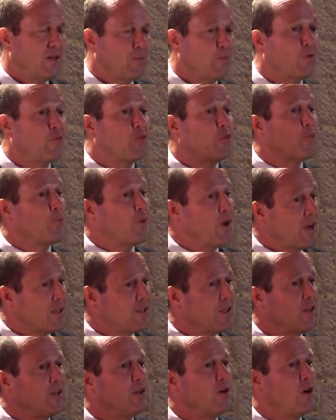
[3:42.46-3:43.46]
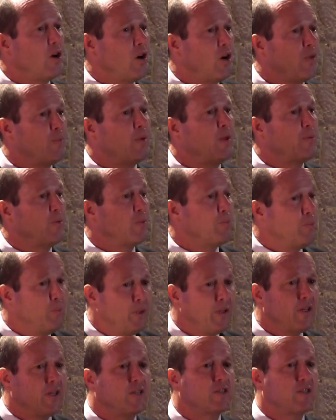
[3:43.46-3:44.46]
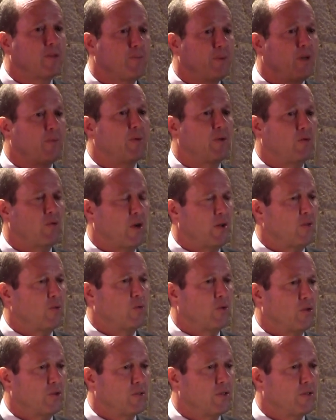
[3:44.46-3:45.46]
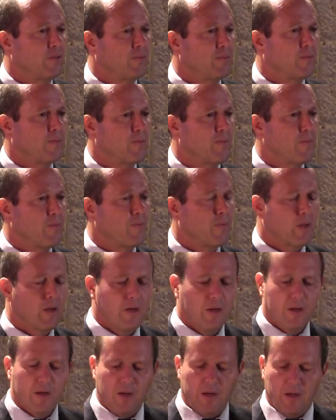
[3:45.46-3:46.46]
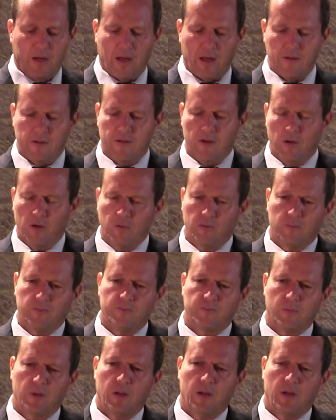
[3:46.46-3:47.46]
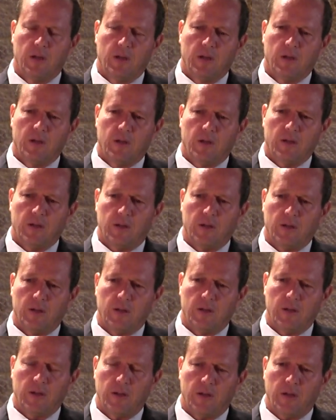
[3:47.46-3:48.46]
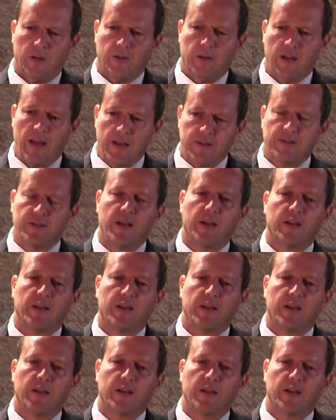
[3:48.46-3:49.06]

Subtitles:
but for practically all people, billions of people around the world. And so, in the last